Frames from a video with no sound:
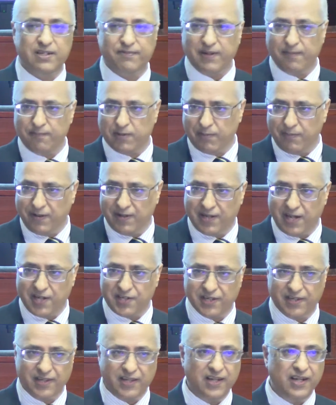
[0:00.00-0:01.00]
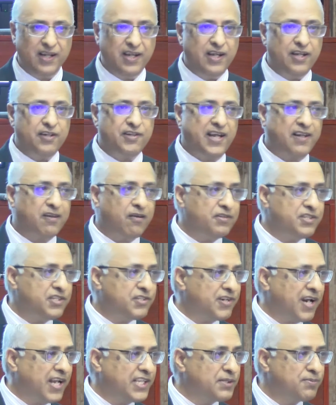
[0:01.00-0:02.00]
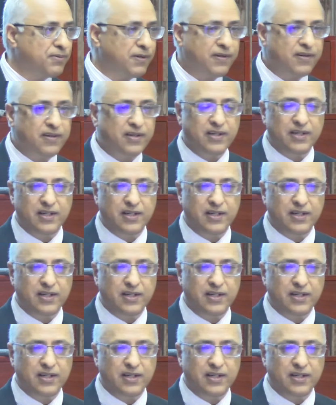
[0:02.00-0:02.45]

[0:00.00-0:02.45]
of implementation: technology transfer,